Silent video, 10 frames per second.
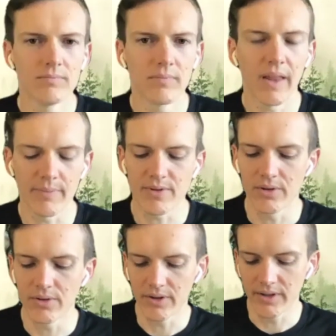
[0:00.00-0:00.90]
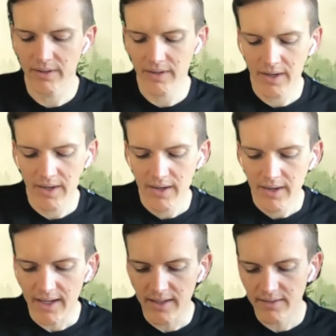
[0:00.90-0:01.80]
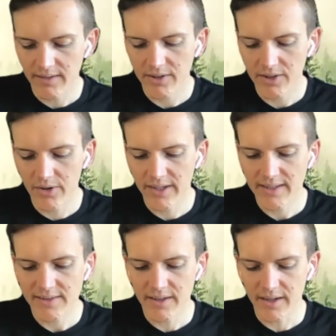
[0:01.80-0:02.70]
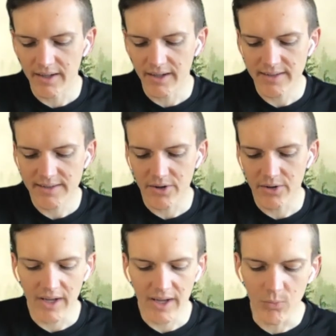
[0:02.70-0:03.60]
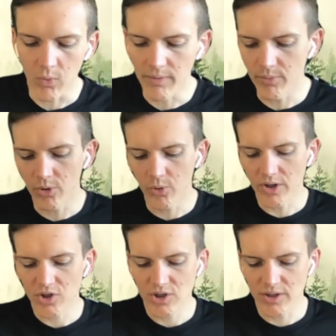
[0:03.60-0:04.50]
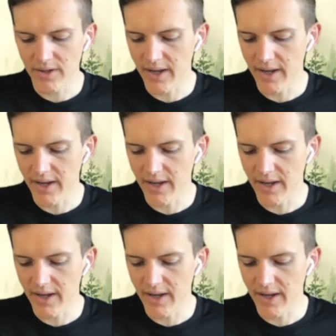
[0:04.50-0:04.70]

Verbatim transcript: Absolutely. And, you know, I guess, I guess I only had one more question.